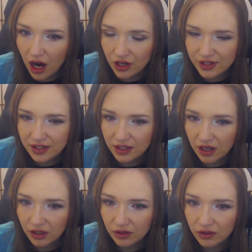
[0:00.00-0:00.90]

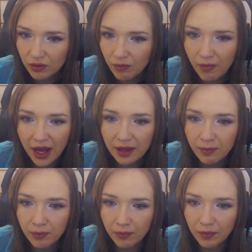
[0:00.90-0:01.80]
Arsenal
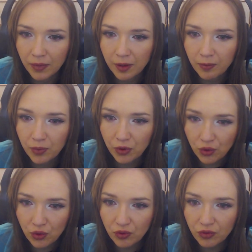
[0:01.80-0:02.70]
might
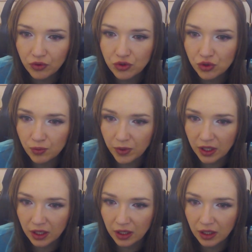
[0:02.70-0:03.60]
prove to
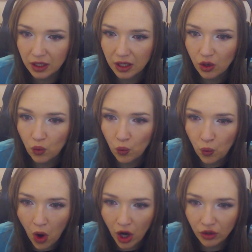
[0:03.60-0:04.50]
be
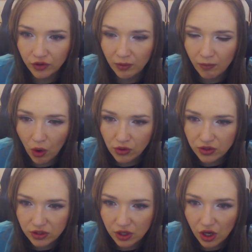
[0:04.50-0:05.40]
one of the
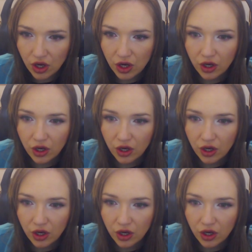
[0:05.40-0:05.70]
most